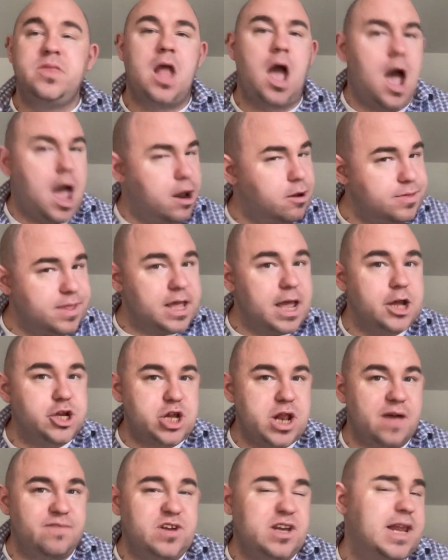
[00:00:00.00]
I don't think I should
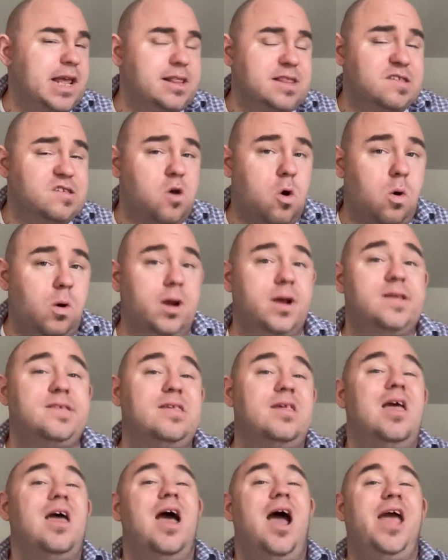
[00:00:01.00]
have to take this course.
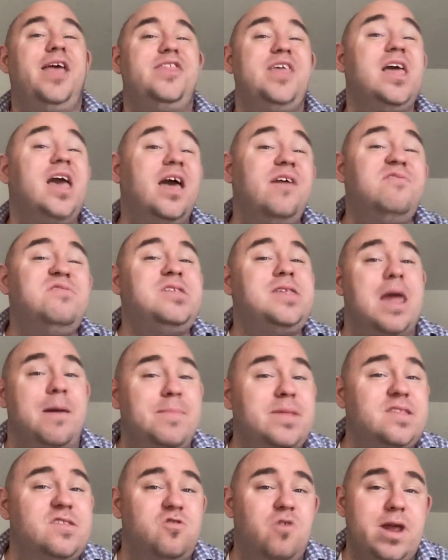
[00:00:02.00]
I think I've
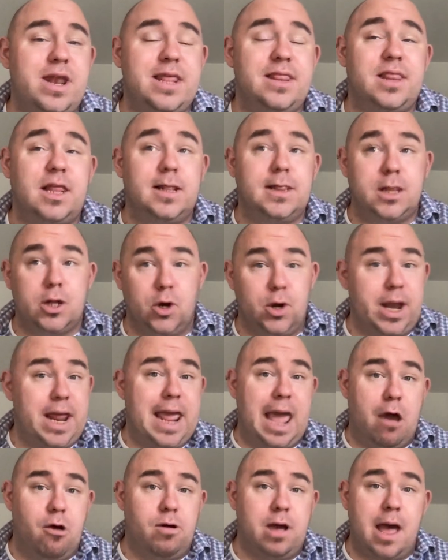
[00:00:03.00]
demonstrated the learning
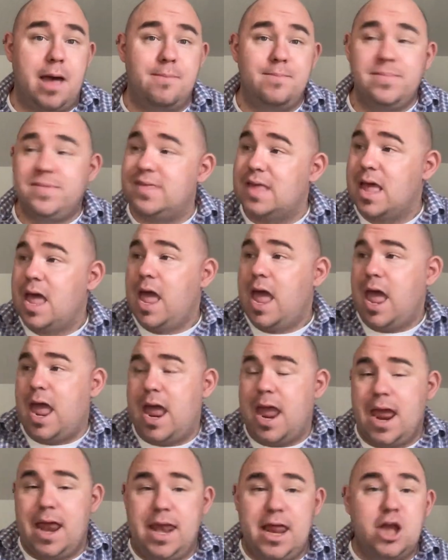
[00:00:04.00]
outcomes
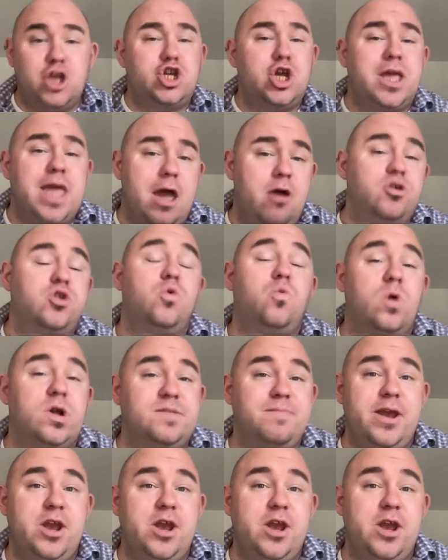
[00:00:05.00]
and it should count towards my